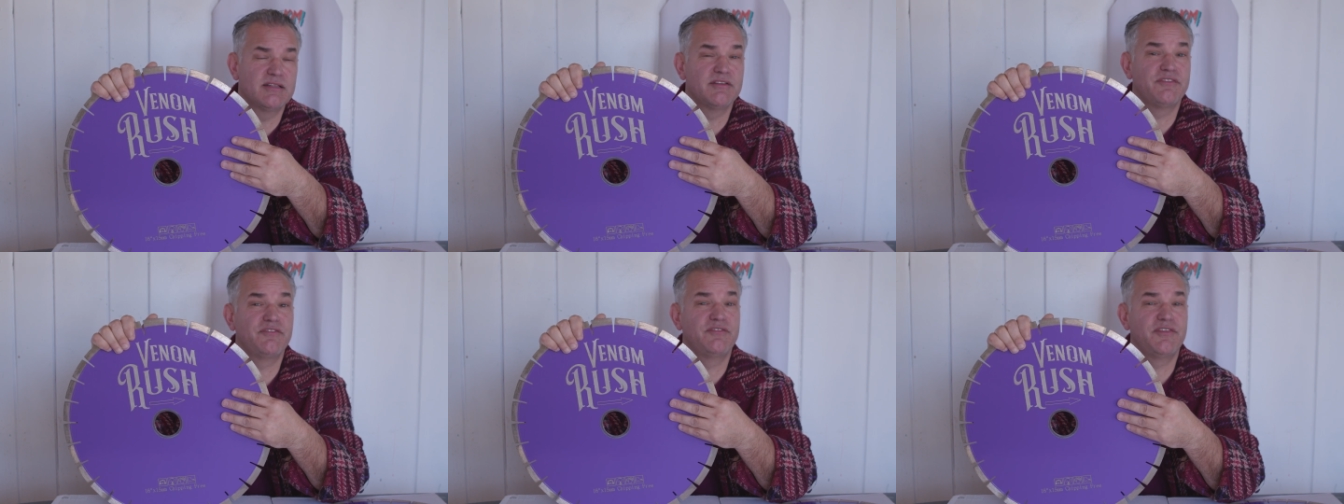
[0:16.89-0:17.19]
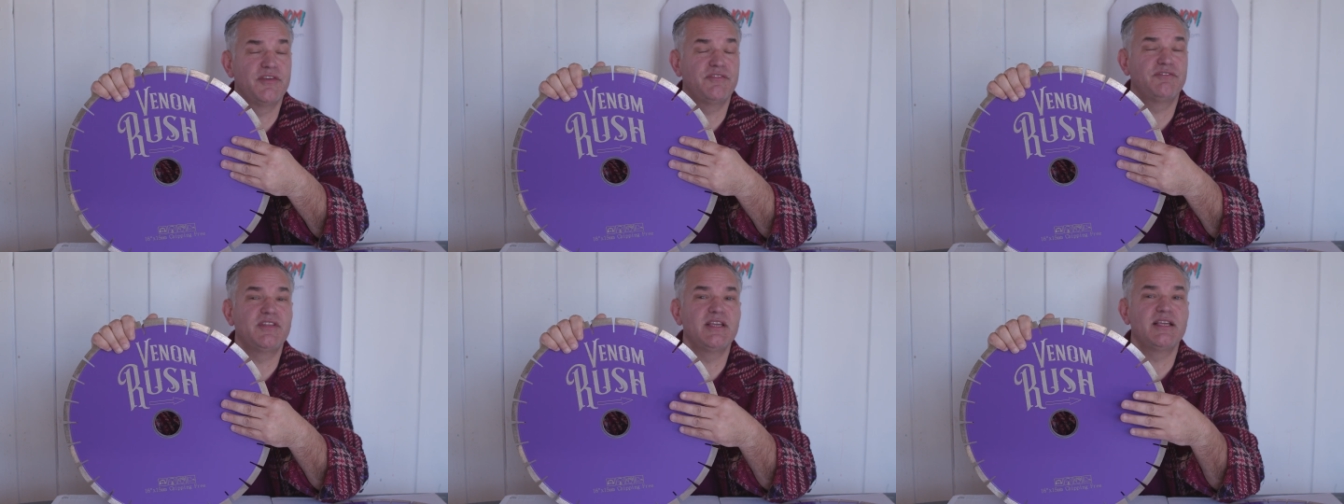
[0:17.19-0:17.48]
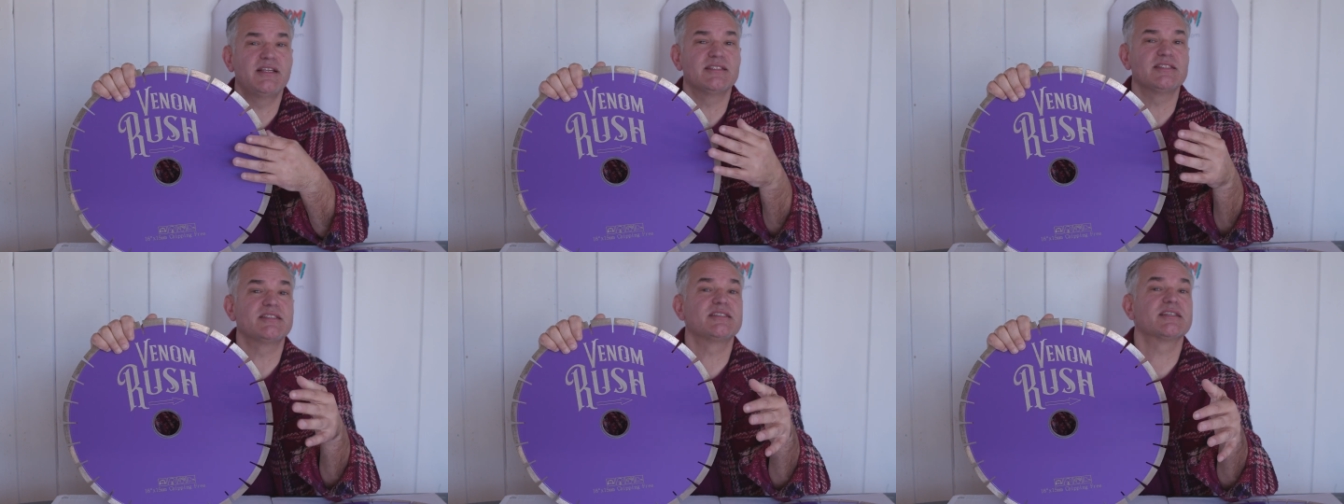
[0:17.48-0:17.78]
to
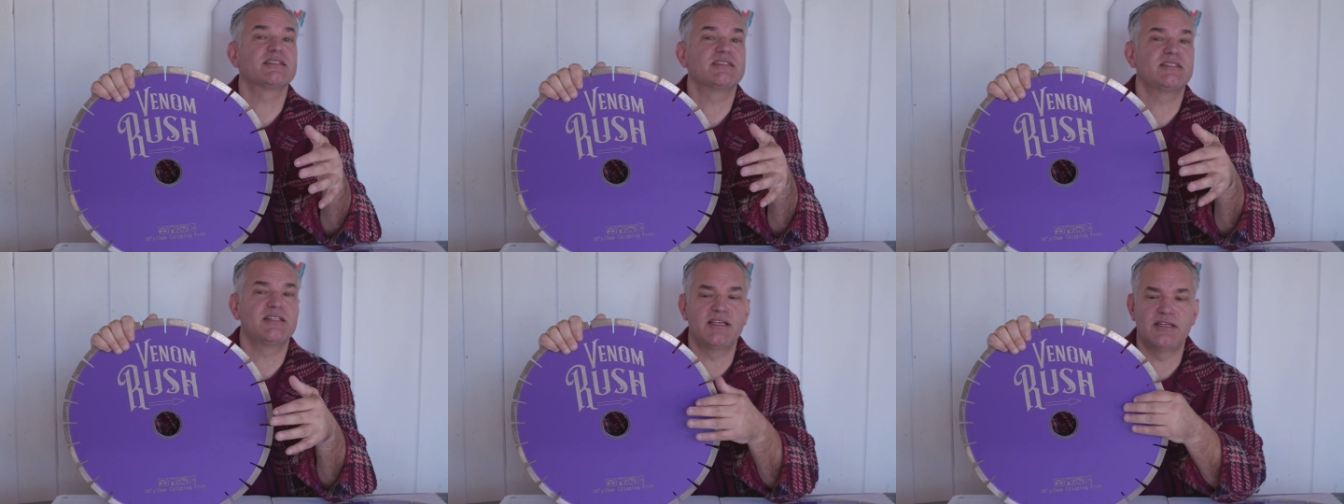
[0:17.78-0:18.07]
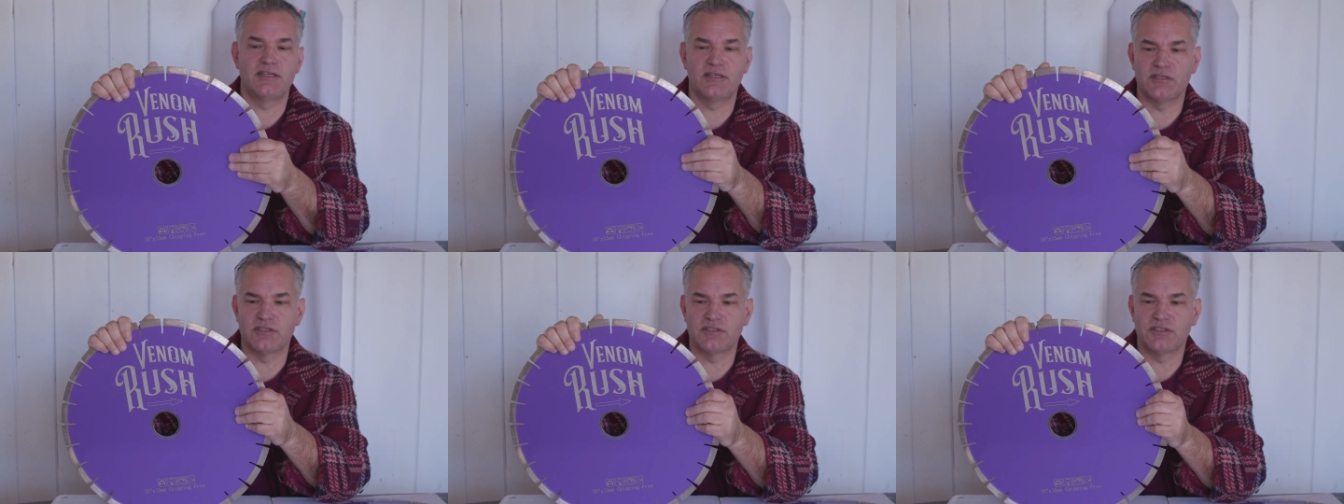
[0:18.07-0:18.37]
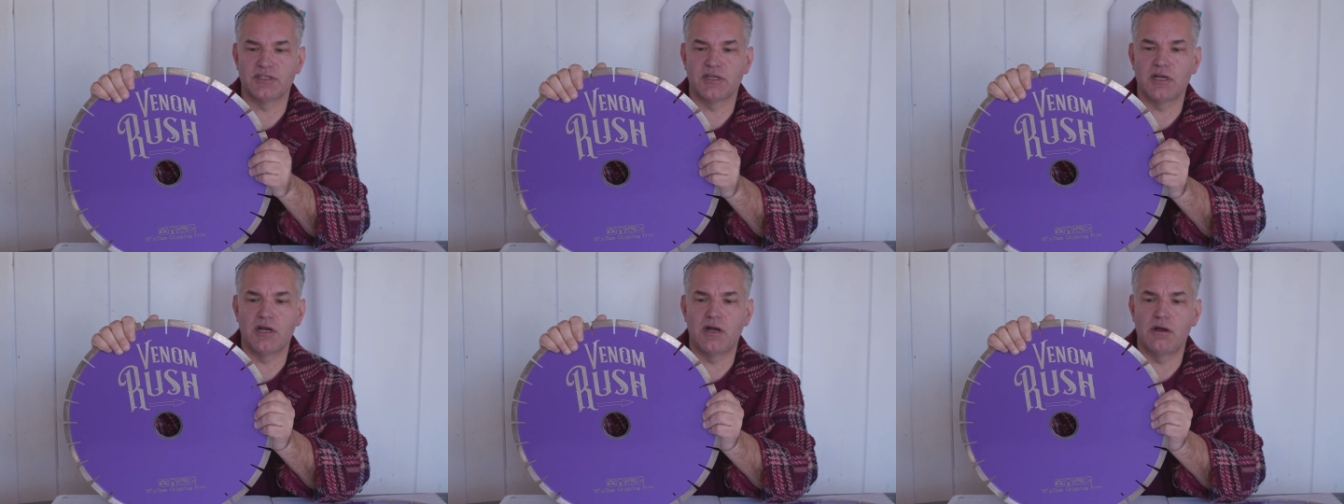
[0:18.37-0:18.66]
16 years
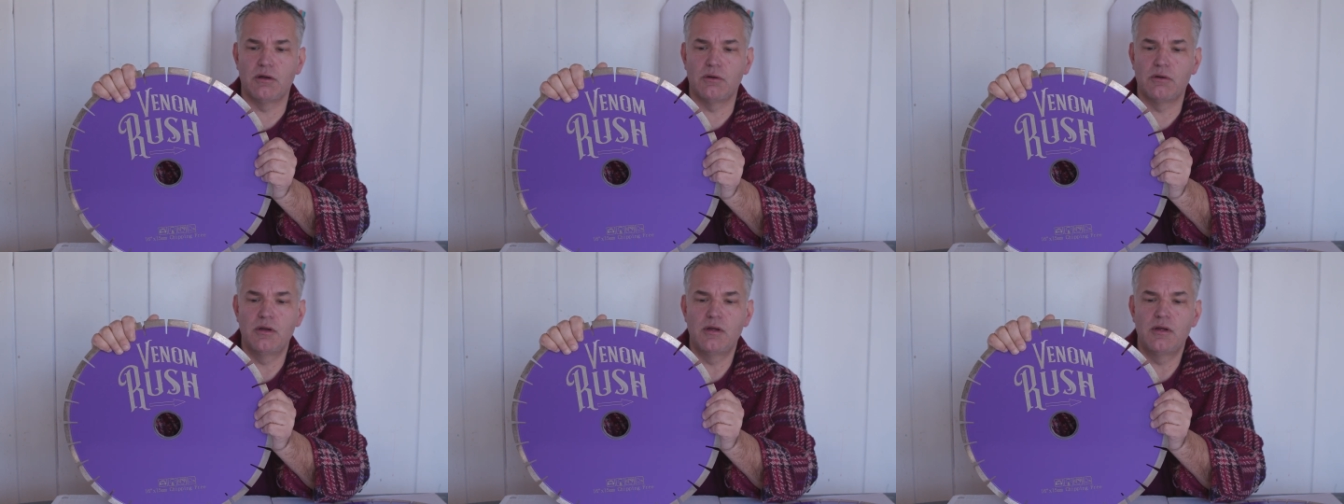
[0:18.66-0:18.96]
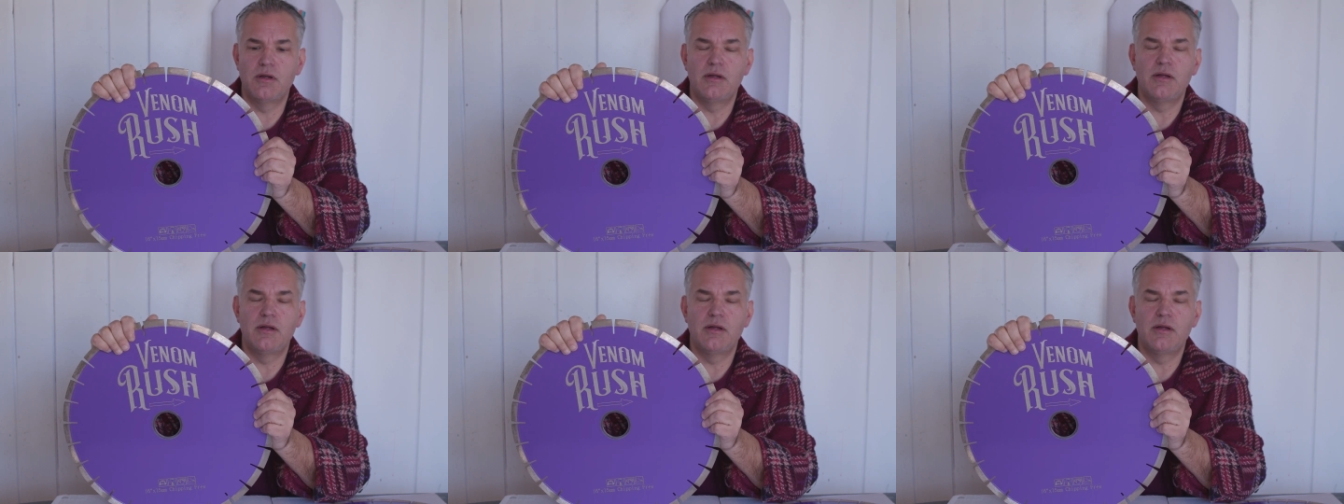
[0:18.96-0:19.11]
ago.